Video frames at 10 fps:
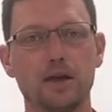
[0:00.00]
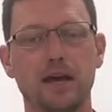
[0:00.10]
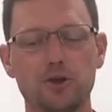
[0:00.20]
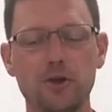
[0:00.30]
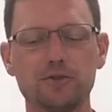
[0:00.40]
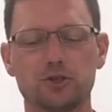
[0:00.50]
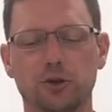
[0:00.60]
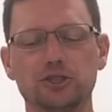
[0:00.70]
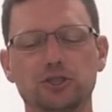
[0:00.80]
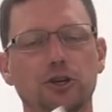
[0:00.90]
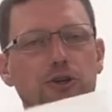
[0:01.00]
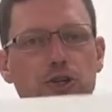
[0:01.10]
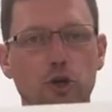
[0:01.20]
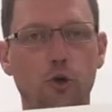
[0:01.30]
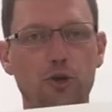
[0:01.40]
Now you have a choice, you know, you
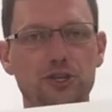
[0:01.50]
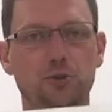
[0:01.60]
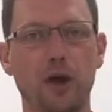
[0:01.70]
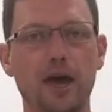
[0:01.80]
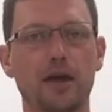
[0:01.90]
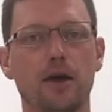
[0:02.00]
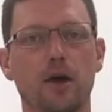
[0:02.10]
could go this way